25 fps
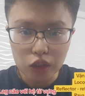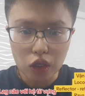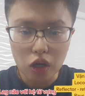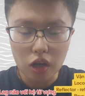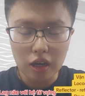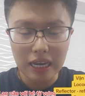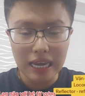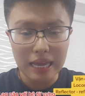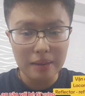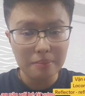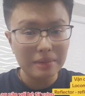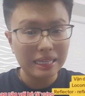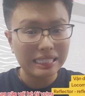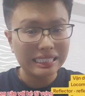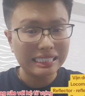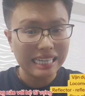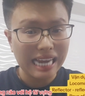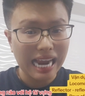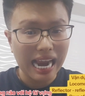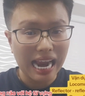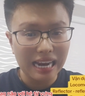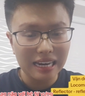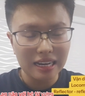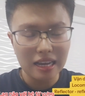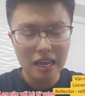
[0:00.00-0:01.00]
or can
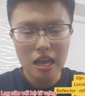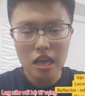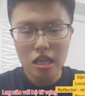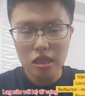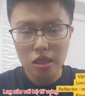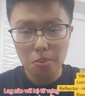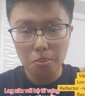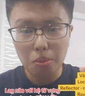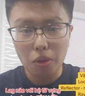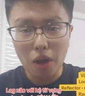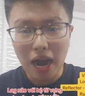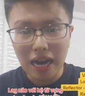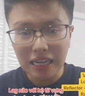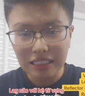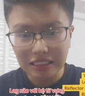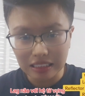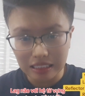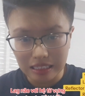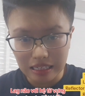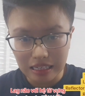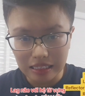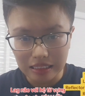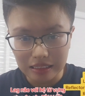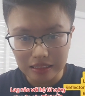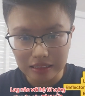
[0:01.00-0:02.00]
maintain the
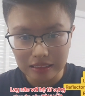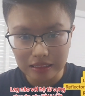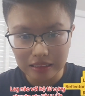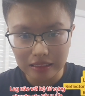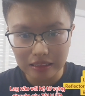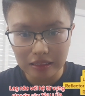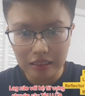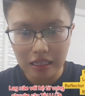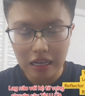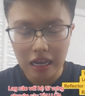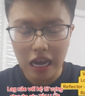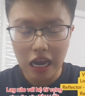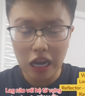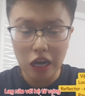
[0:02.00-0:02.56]
brightness